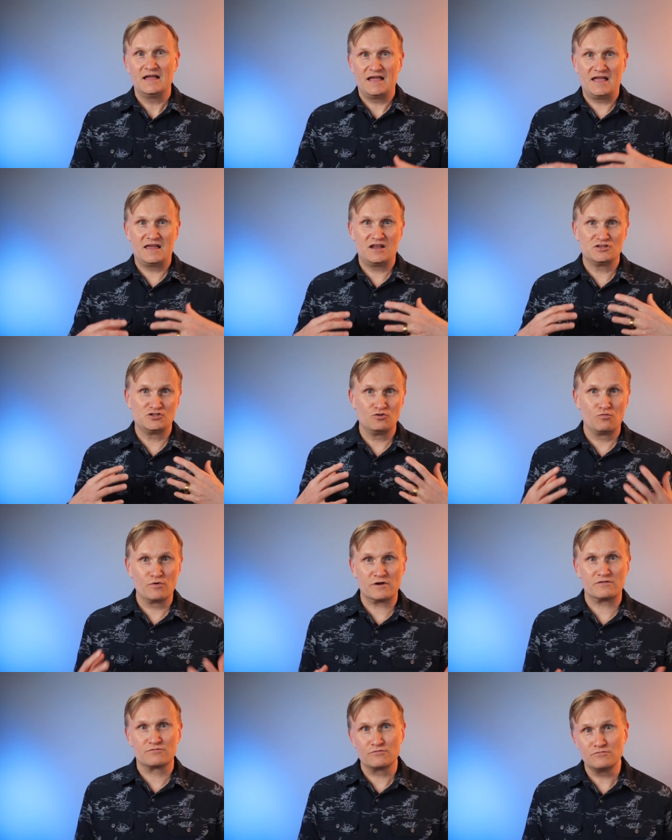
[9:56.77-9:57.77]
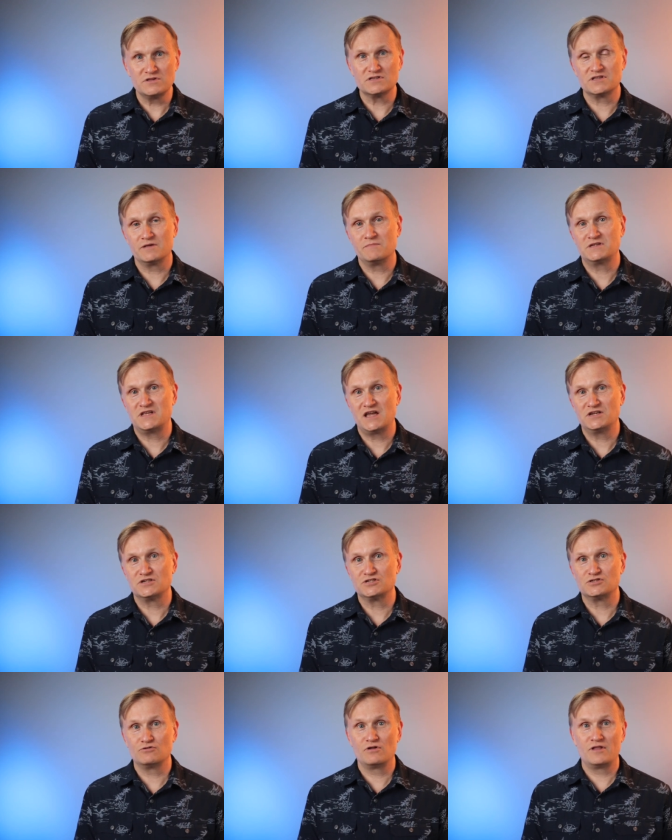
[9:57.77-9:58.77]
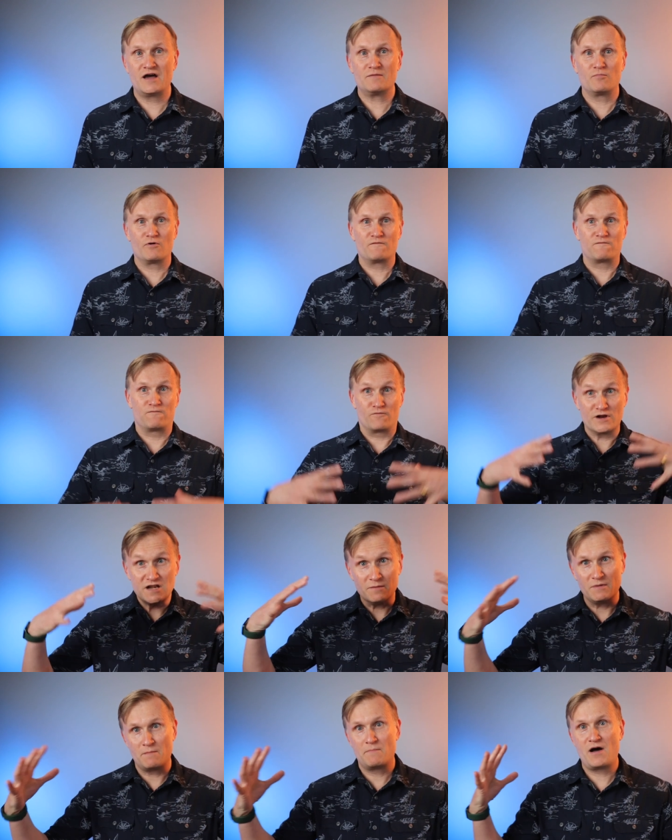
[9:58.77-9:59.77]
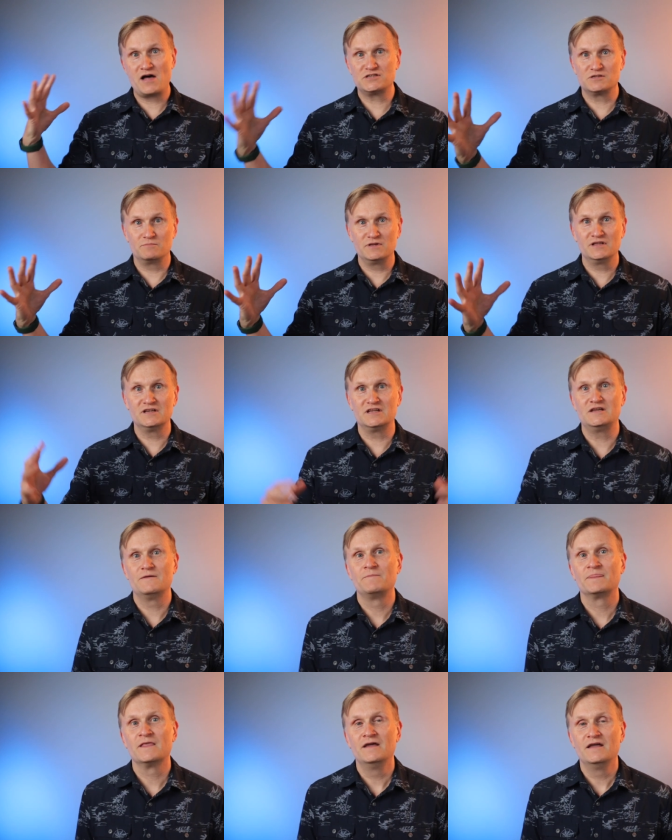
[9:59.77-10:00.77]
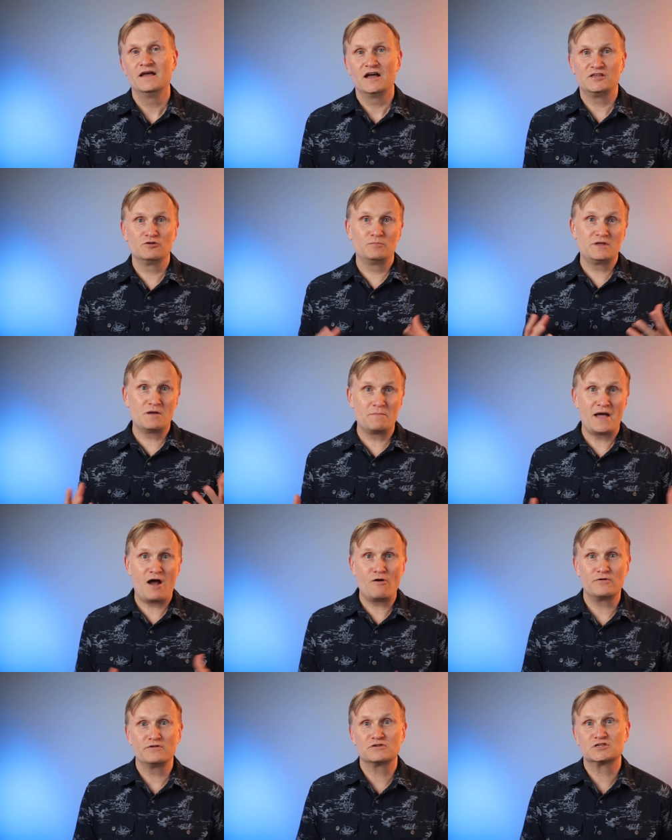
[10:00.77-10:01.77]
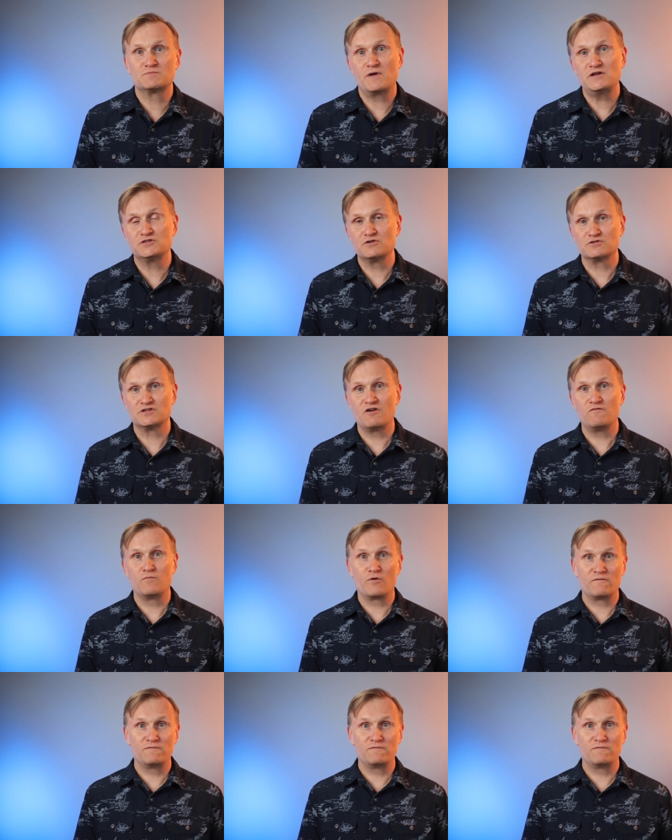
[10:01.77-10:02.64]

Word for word: And as you work through these limitations, you'll unlock more freedom and possibility, and you'll be empowered to express yourself more